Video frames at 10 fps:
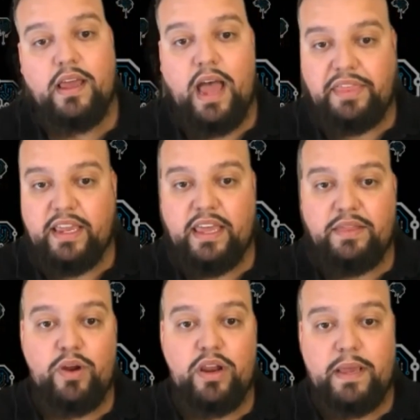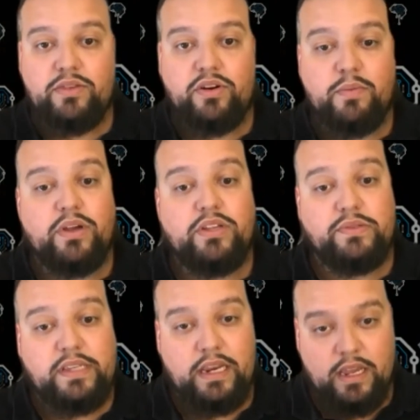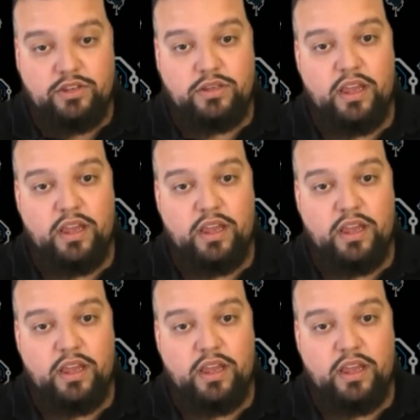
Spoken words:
I think, and one of the big turning points was getting